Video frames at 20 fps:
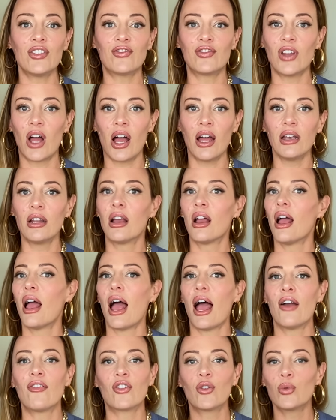if not,
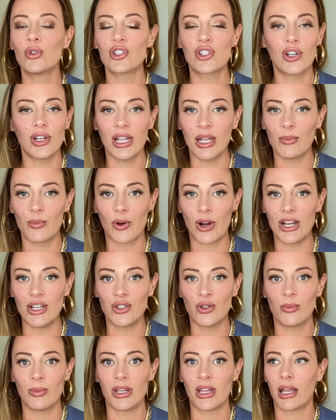everyone's going to embrace
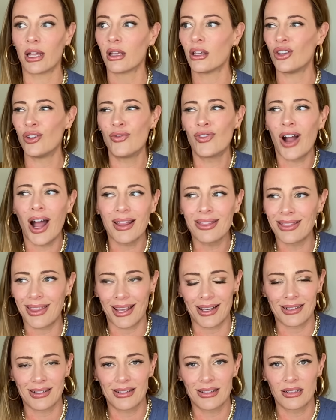you and be like, you've got
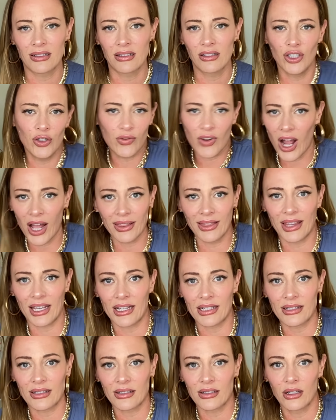this. You've got
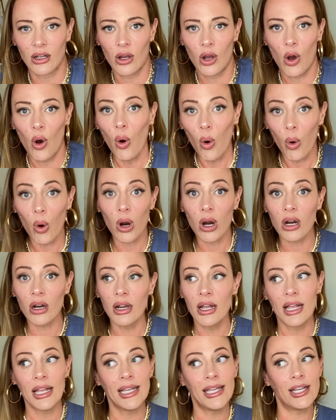this. Or
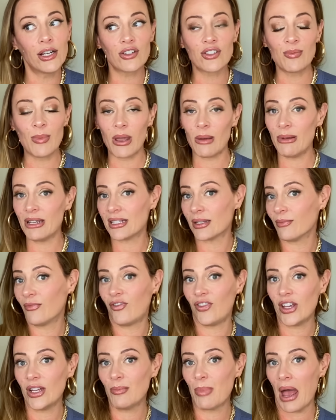here's maybe some
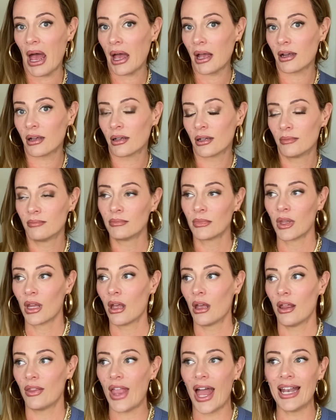feedback.
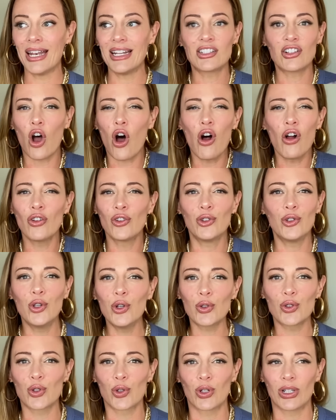And it's all
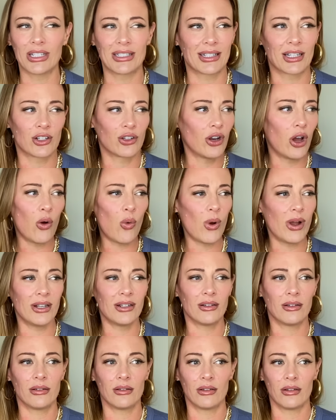neutral. It's like no
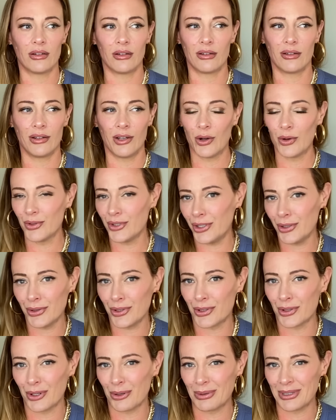one knows you.
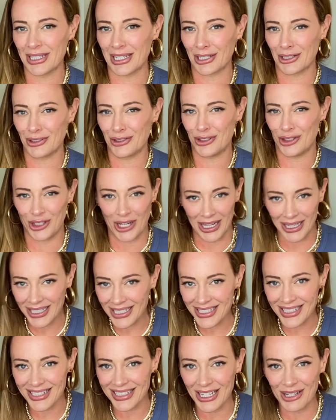So no one's like
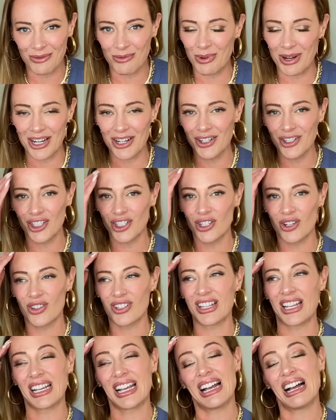jealous and weird. You know, they're
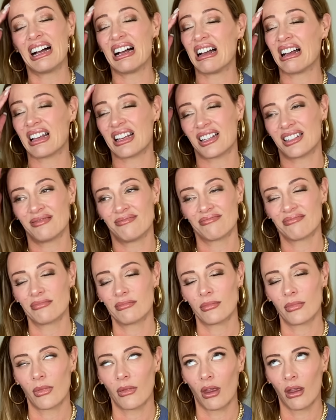like, ugh,
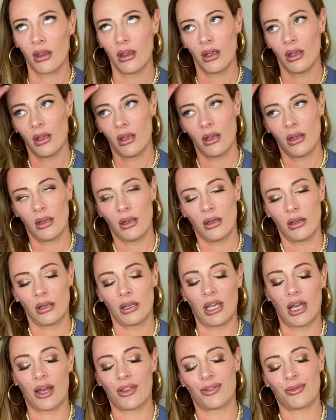
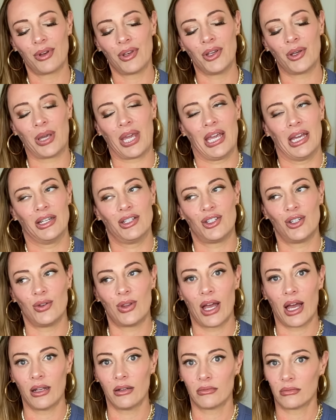Catherine, you can't do
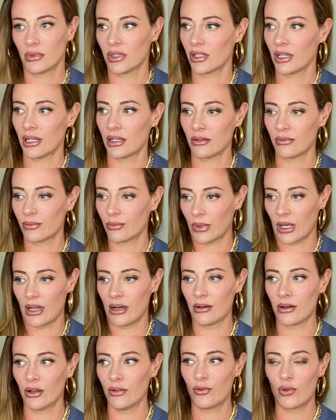that. They're like, I
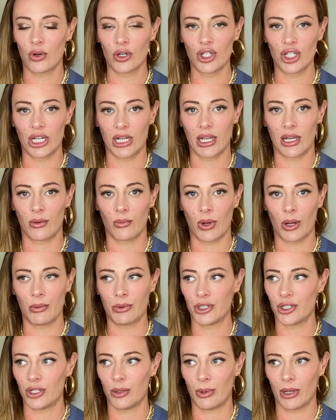don't know. Of course she can. Why
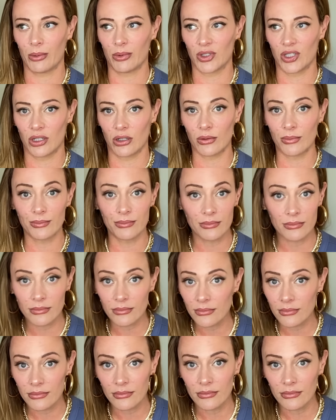wouldn't she be able to?
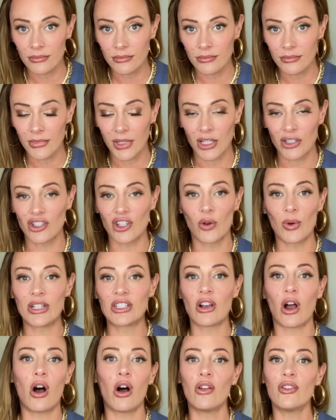So
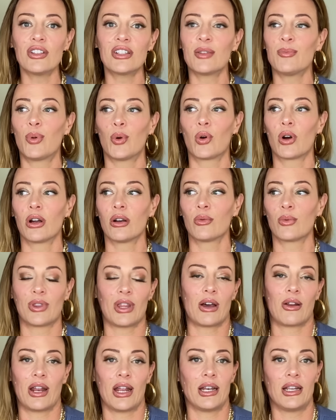it's all the support
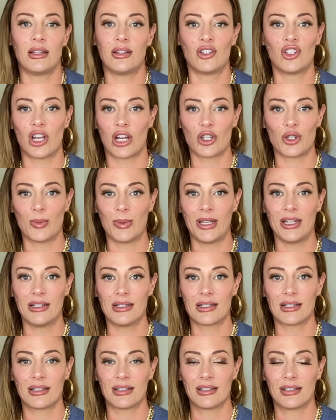without any of the
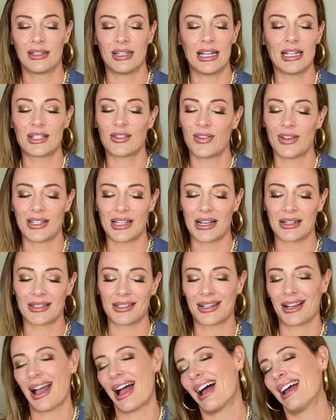judgment. It's
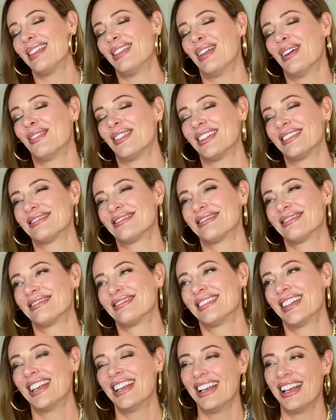fantastic. I love it.
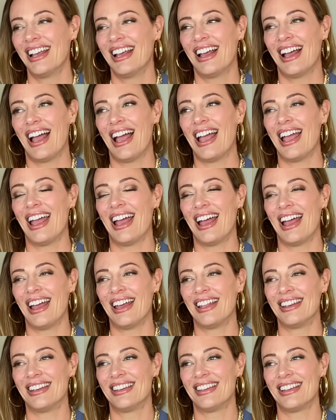
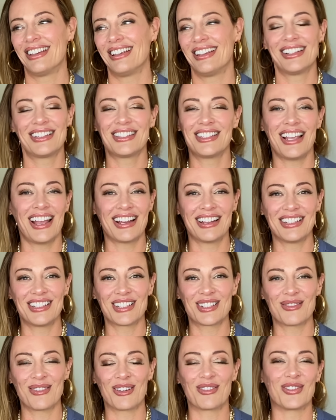And it's, yeah, it's
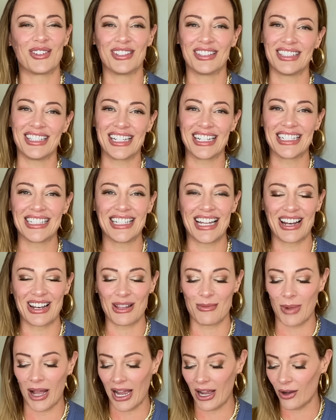just wonderful. Link is down in
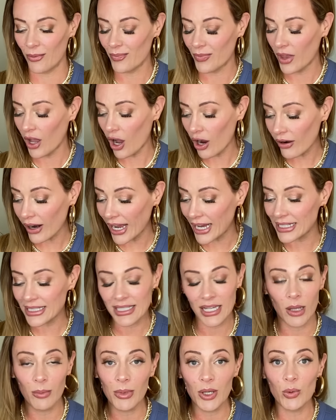the bio. All right,
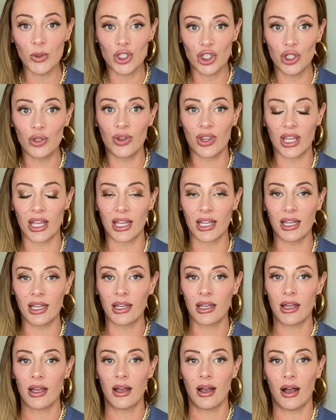tell me what you think.
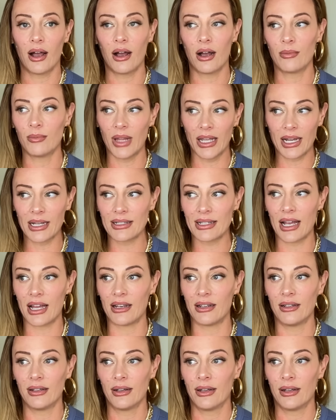Um, like I said,